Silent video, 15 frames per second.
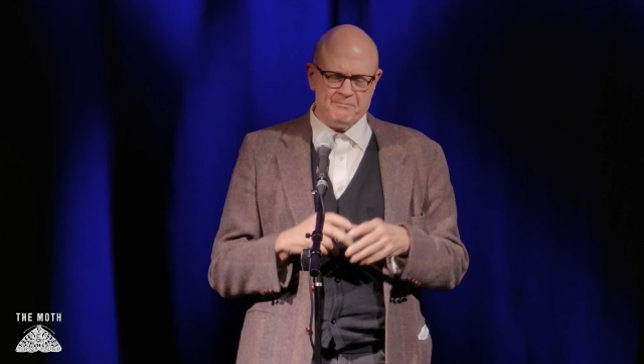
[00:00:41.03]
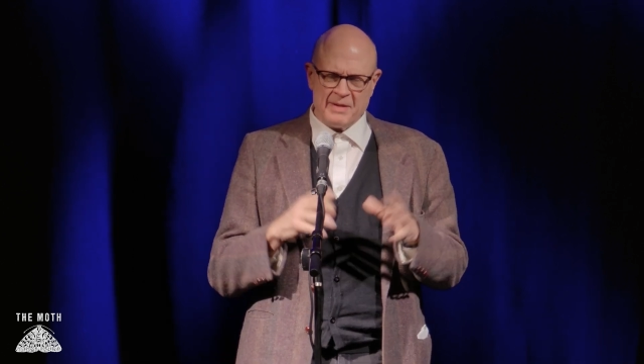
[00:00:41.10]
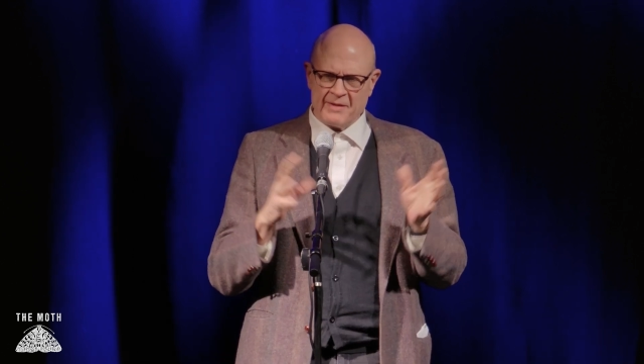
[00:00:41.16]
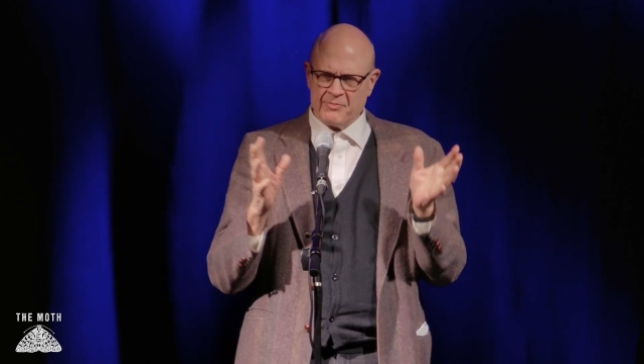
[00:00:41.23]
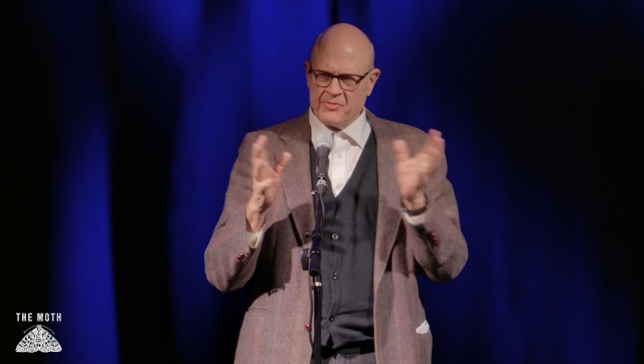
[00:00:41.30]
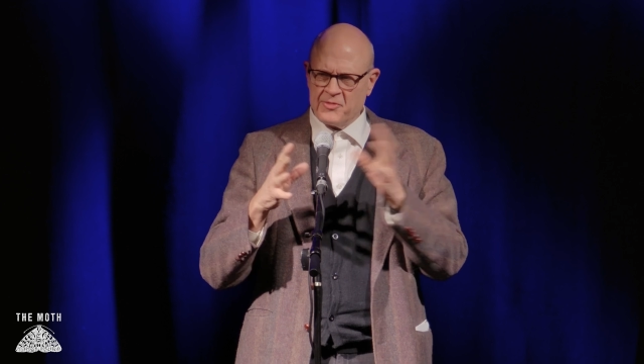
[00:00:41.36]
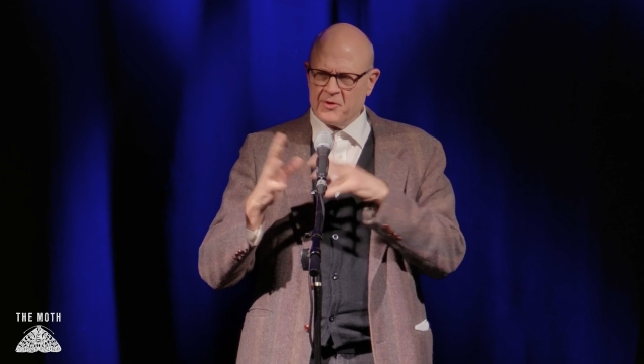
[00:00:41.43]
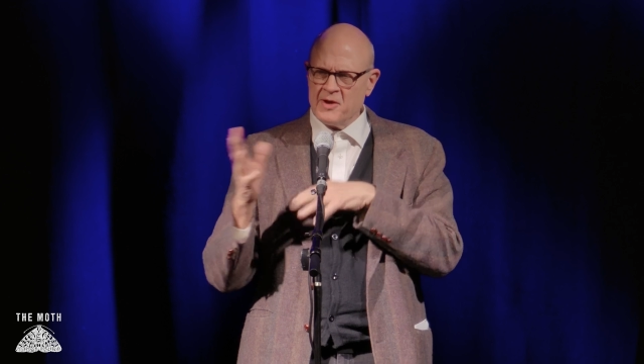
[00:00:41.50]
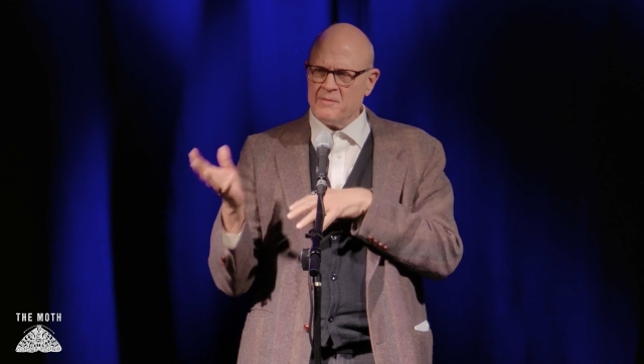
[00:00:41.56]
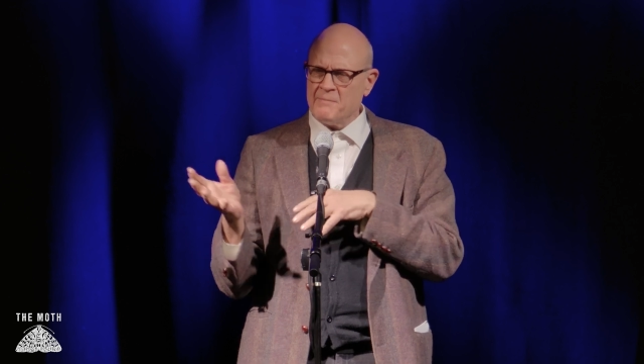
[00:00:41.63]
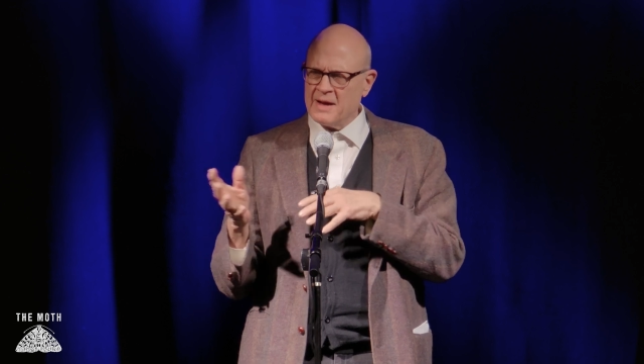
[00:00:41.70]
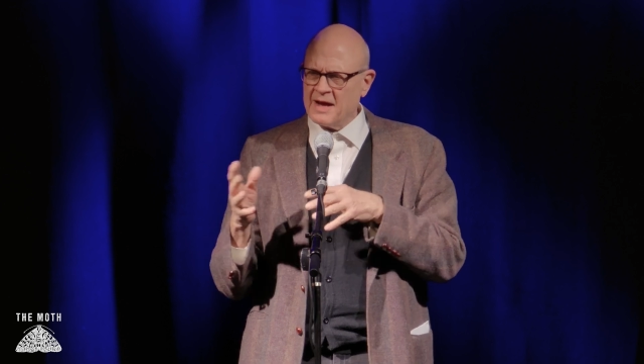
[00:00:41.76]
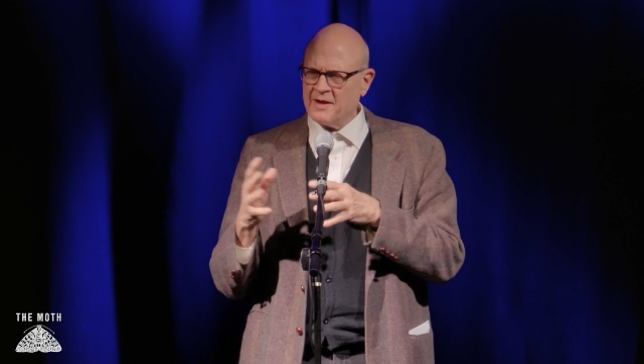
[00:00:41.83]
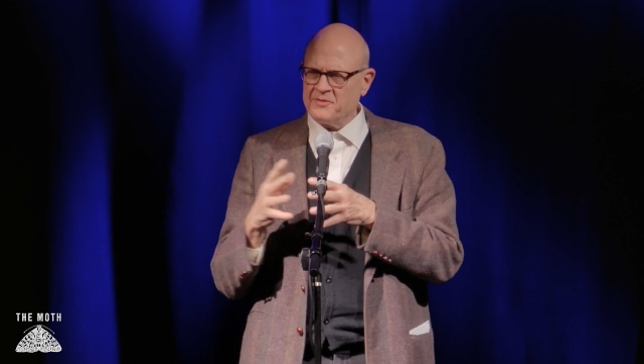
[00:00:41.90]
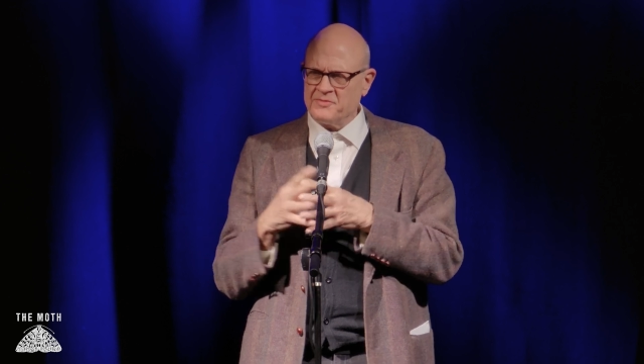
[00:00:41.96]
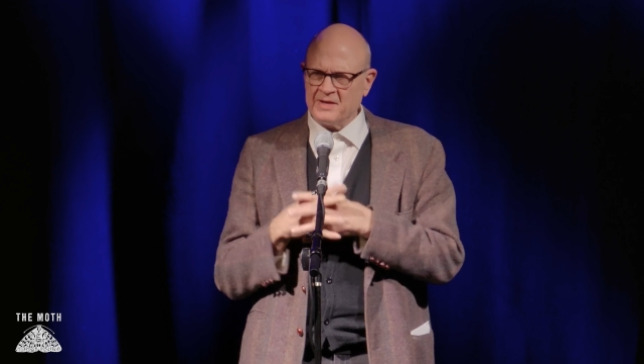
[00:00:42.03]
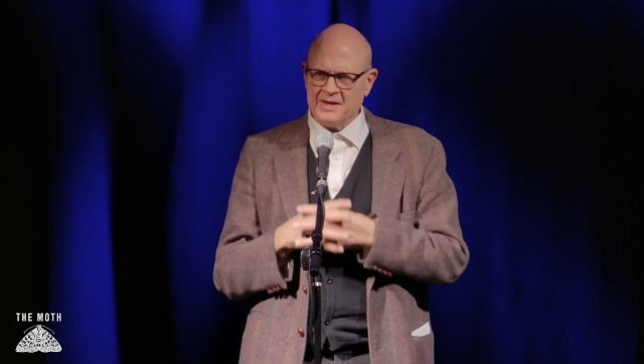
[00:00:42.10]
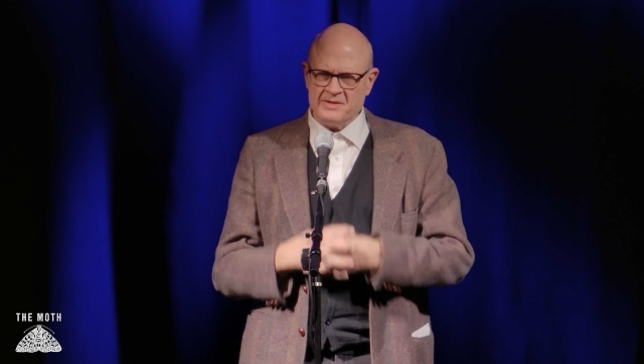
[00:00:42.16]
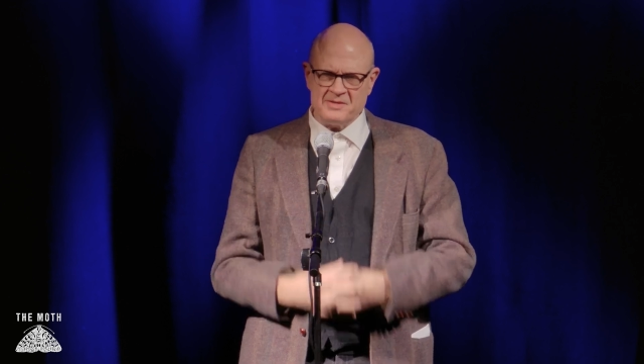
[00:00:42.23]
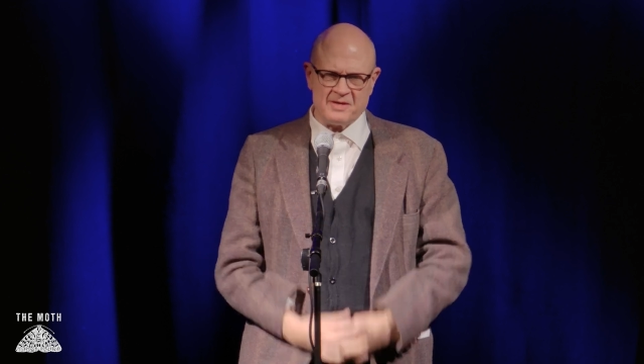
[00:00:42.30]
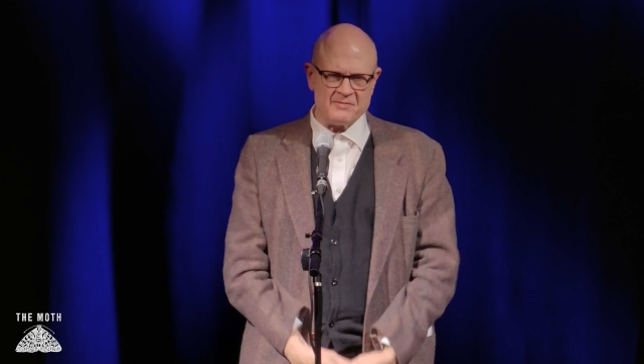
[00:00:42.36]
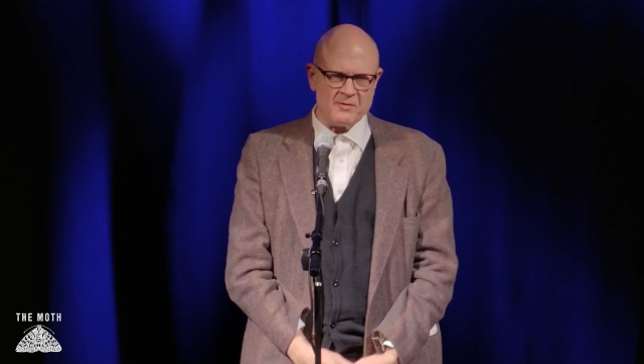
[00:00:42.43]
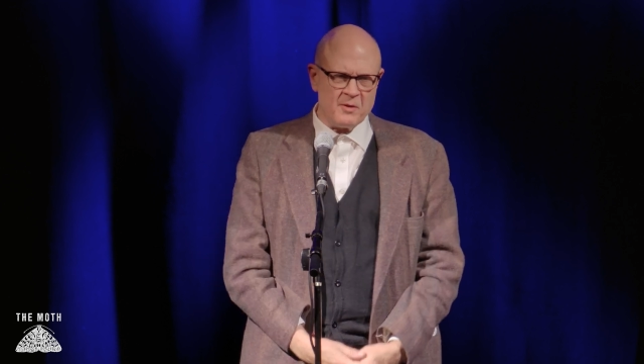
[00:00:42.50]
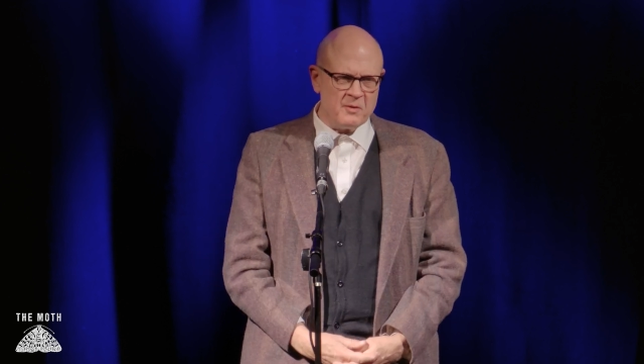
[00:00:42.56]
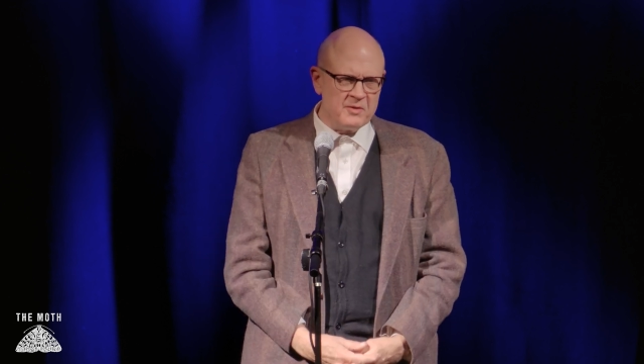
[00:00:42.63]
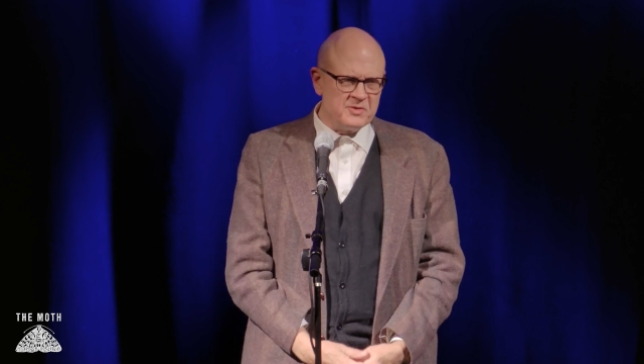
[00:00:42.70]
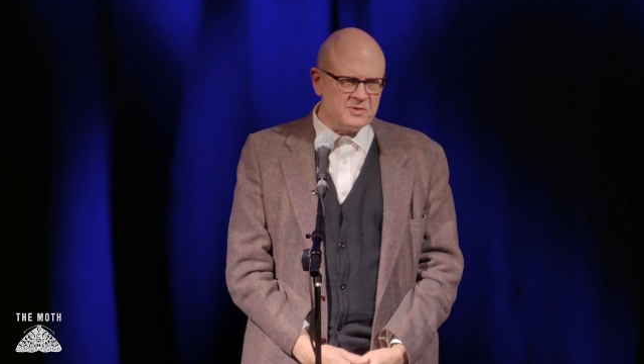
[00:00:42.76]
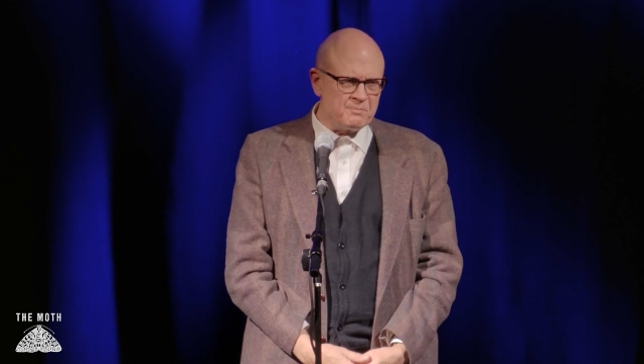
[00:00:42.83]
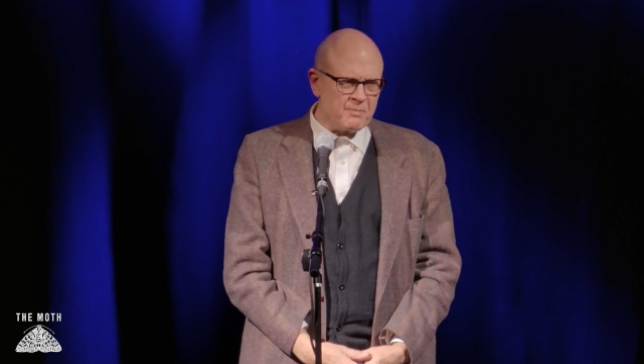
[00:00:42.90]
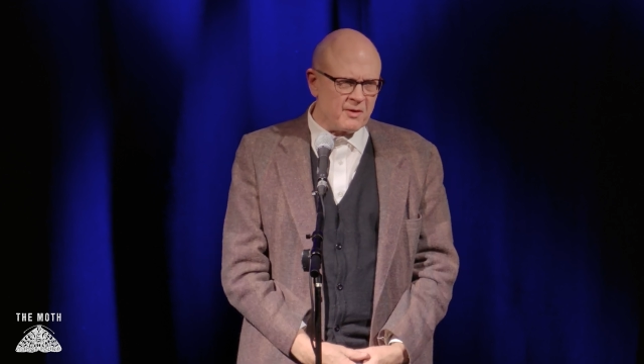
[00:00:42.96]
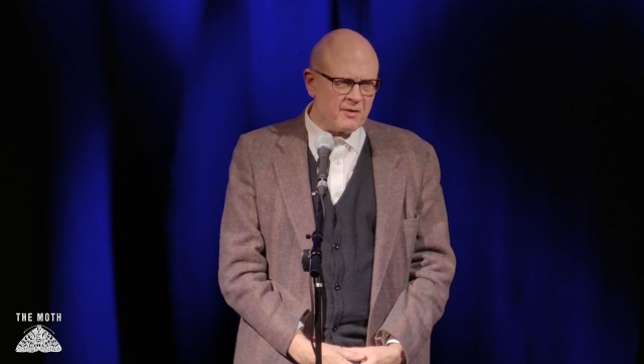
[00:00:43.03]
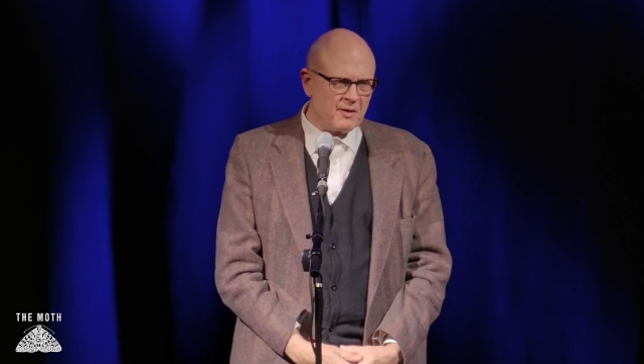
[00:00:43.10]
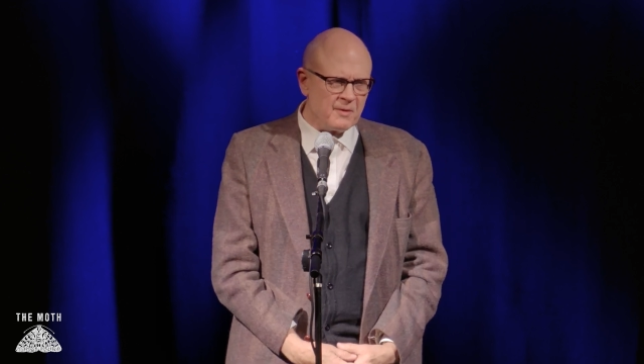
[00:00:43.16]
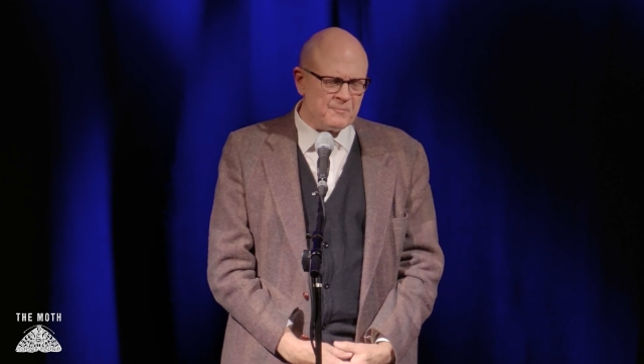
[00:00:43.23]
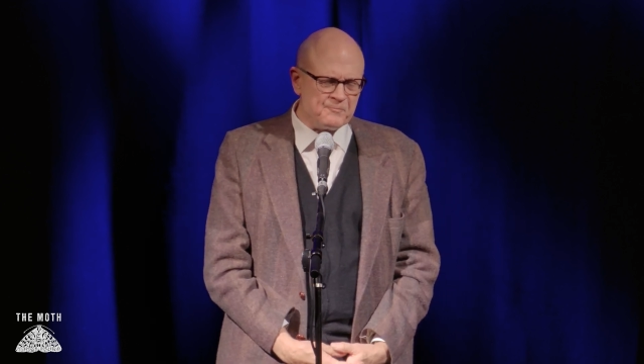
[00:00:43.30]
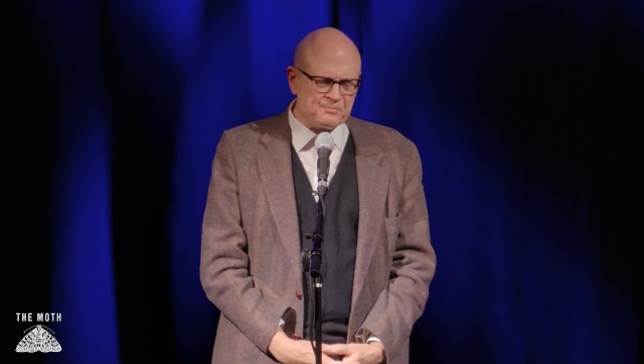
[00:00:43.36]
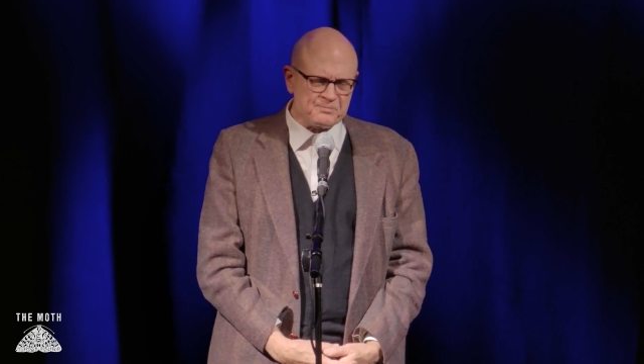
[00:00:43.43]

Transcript: about 30 miles east of Owensboro.